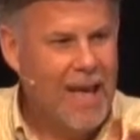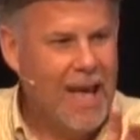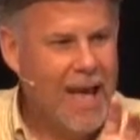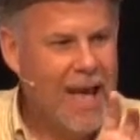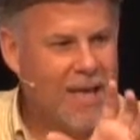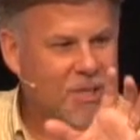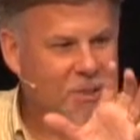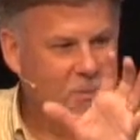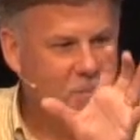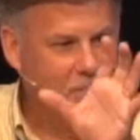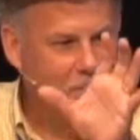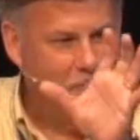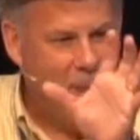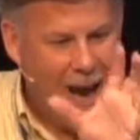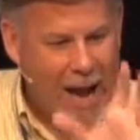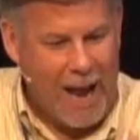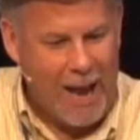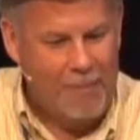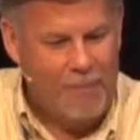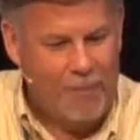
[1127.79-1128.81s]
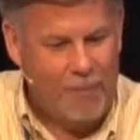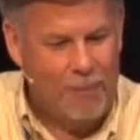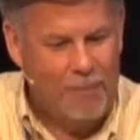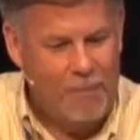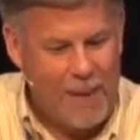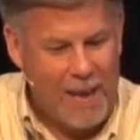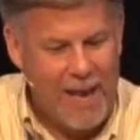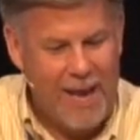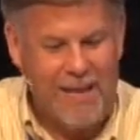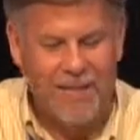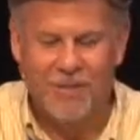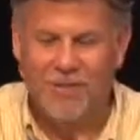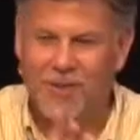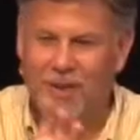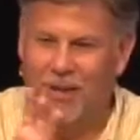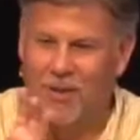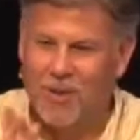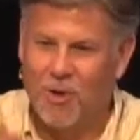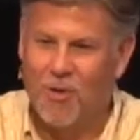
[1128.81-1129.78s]
as Bible
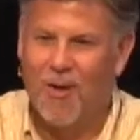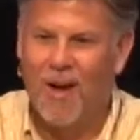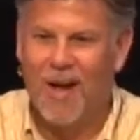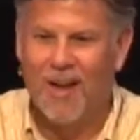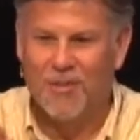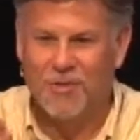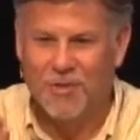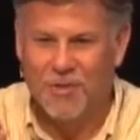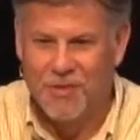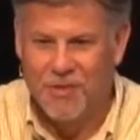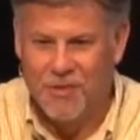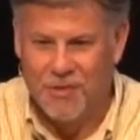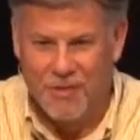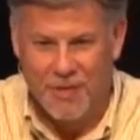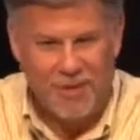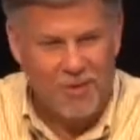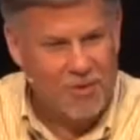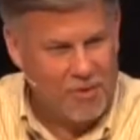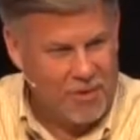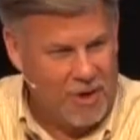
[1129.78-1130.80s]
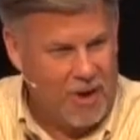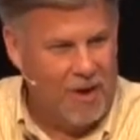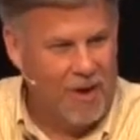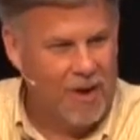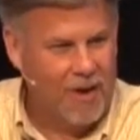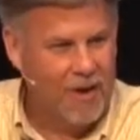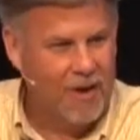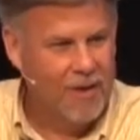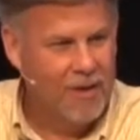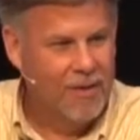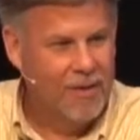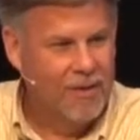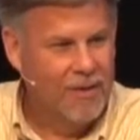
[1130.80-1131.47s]
based and Christ centered are.